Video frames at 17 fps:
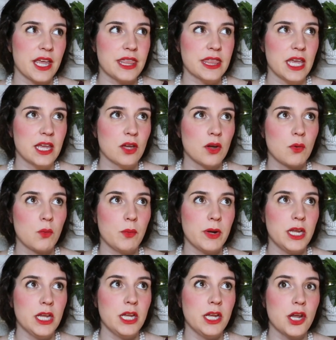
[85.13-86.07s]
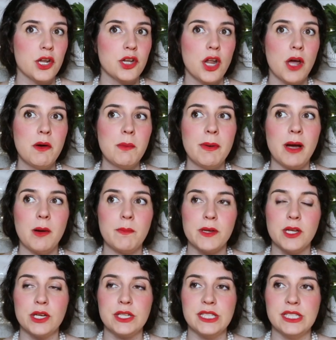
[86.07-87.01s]
think we know about
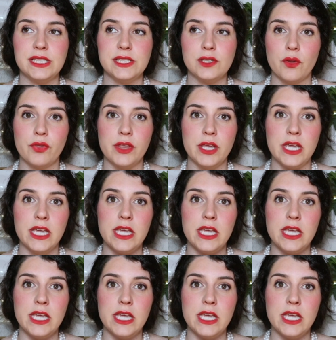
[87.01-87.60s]
because it's on the